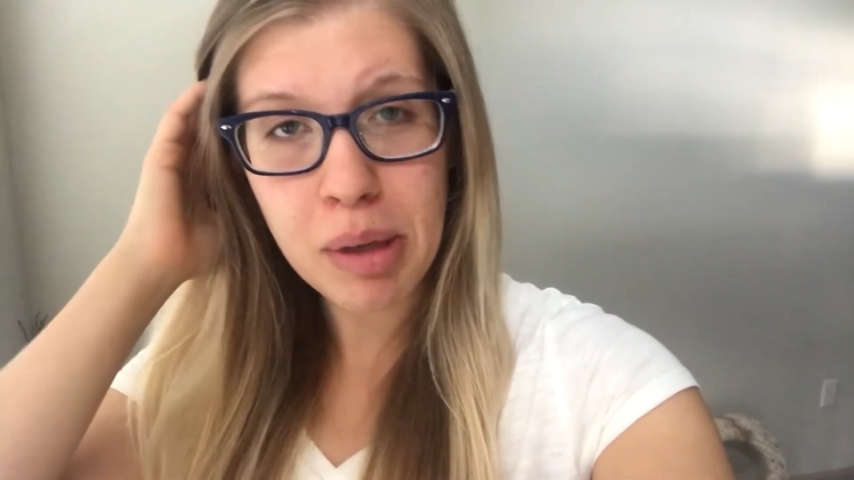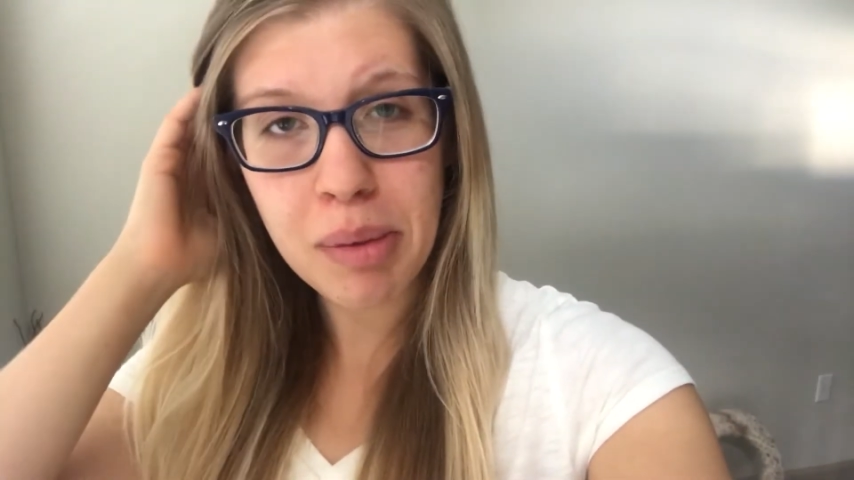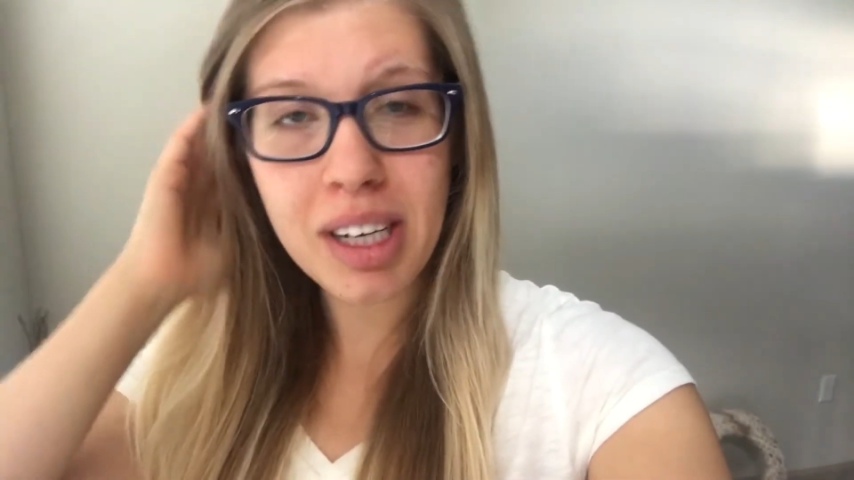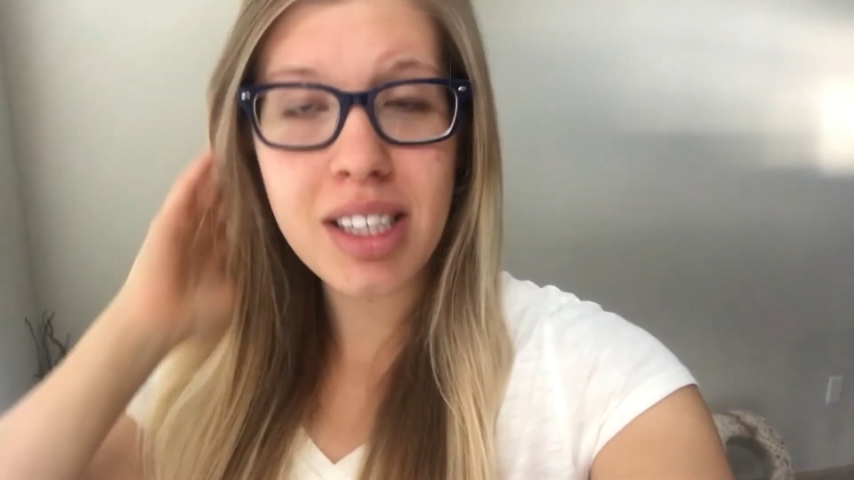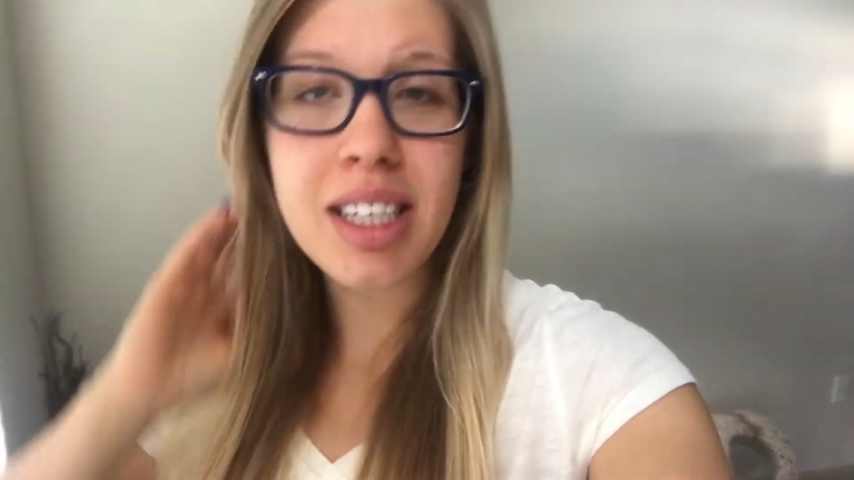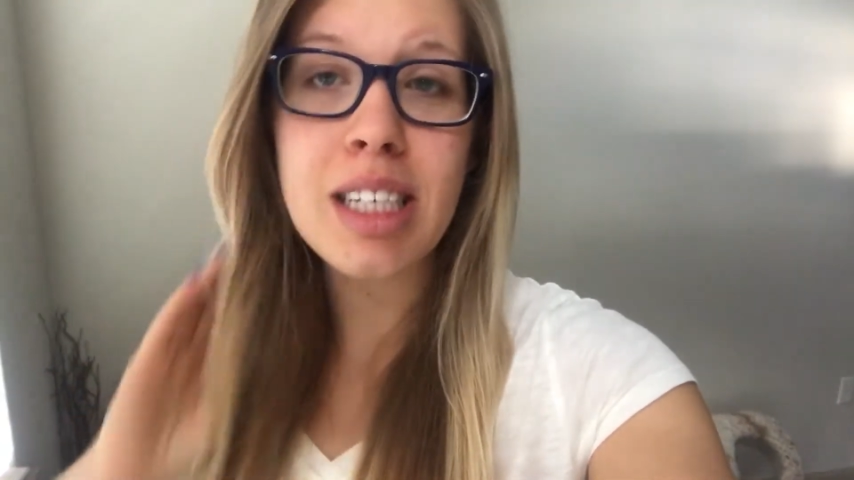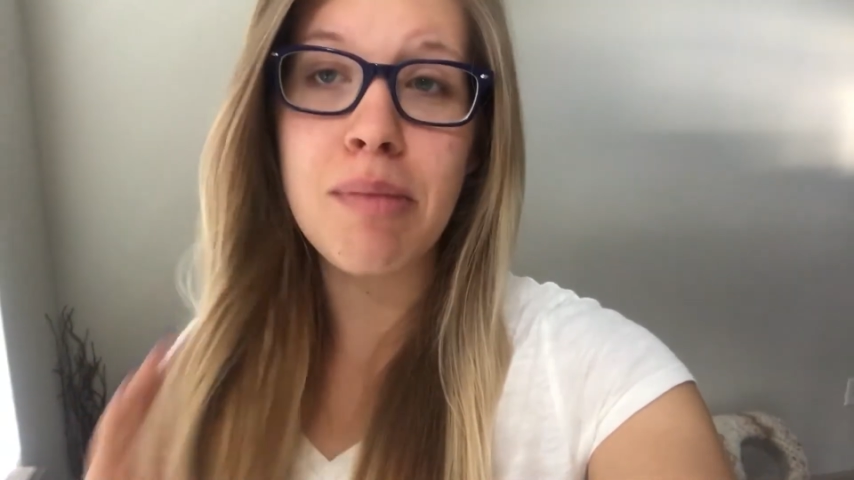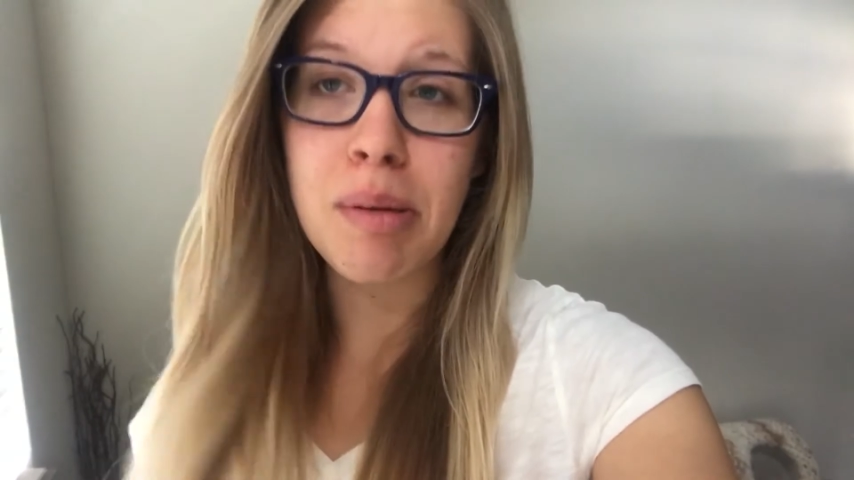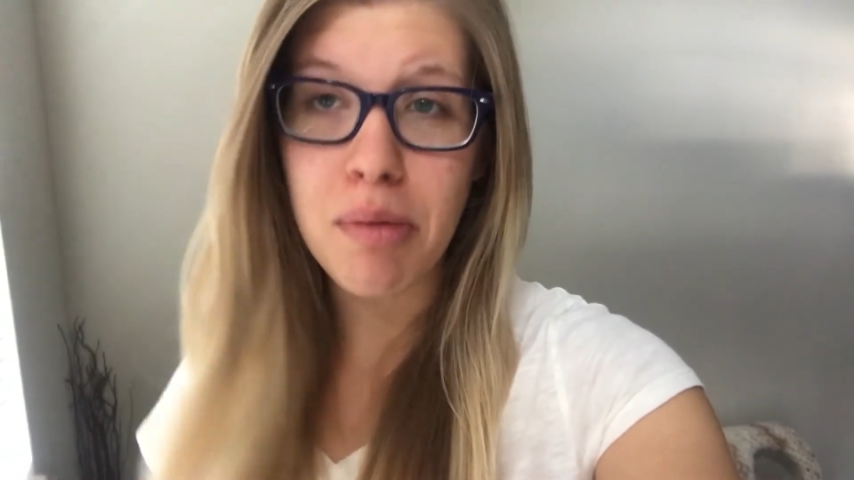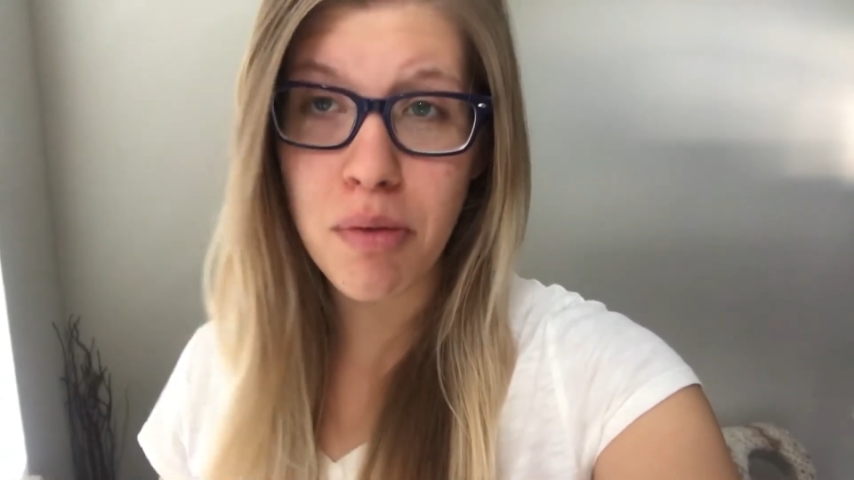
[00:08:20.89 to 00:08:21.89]
me because
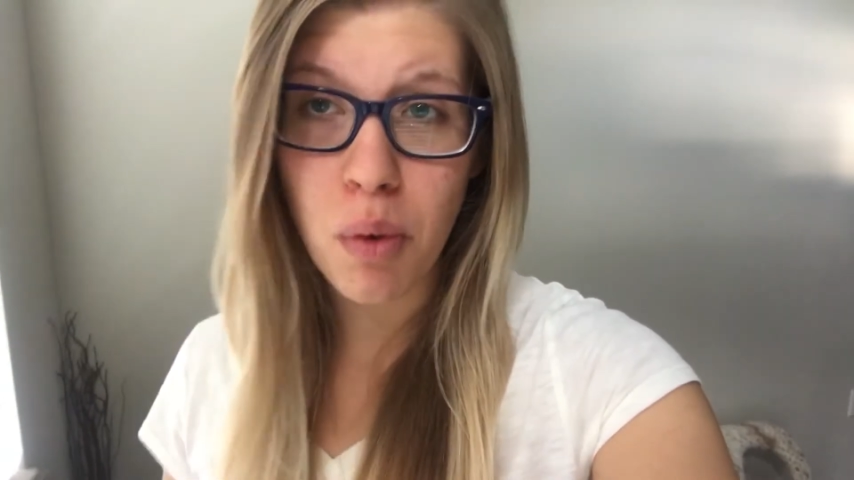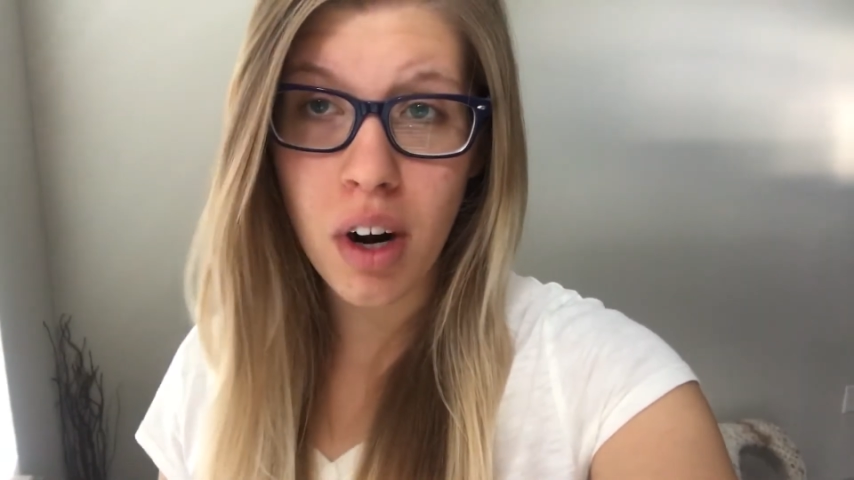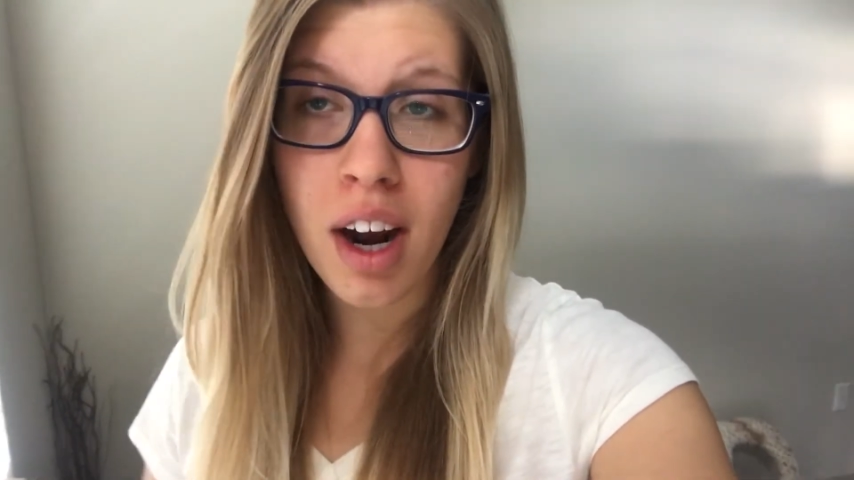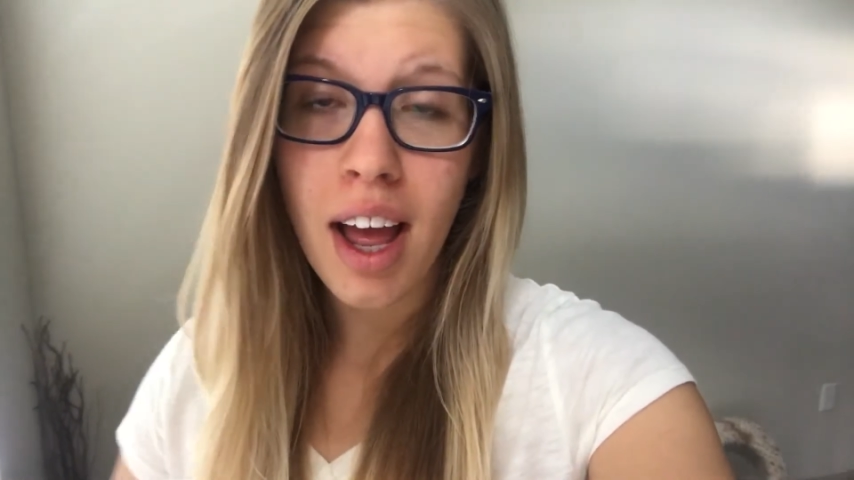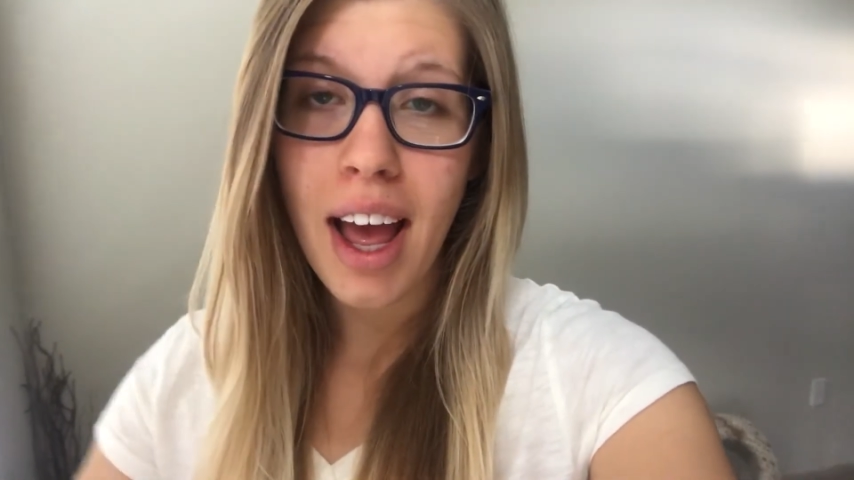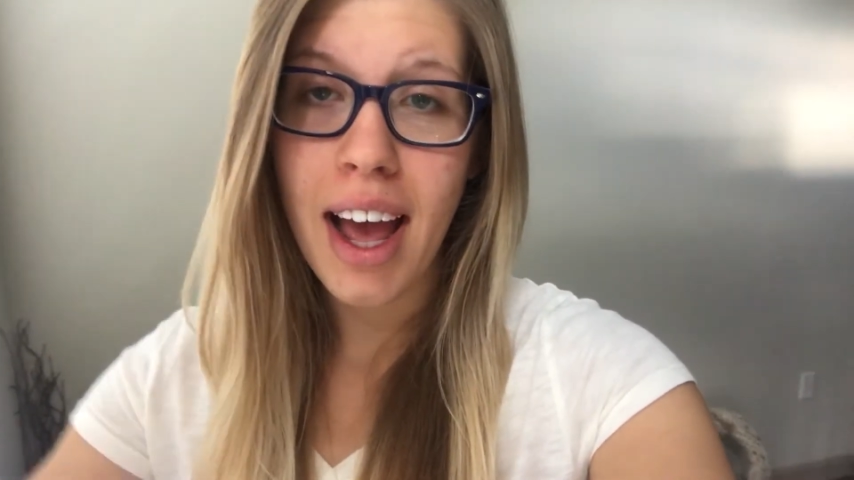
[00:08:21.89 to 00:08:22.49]
he's been before,